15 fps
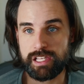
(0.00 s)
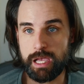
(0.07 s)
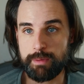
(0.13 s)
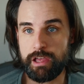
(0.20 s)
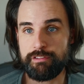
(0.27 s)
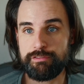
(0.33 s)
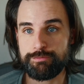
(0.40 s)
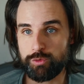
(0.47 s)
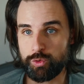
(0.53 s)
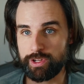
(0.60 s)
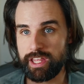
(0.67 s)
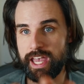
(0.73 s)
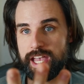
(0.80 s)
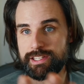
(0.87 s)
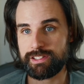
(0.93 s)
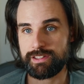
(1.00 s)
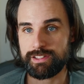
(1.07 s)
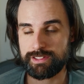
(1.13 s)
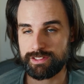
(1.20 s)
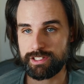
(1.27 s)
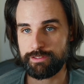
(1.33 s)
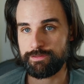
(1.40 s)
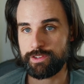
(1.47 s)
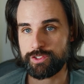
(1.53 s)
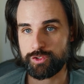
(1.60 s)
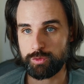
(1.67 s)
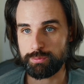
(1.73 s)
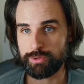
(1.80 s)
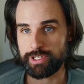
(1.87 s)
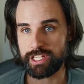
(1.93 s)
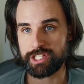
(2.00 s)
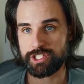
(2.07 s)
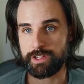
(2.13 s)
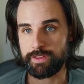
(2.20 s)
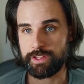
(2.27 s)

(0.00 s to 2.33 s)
I'm not forecasting this as an official prediction on this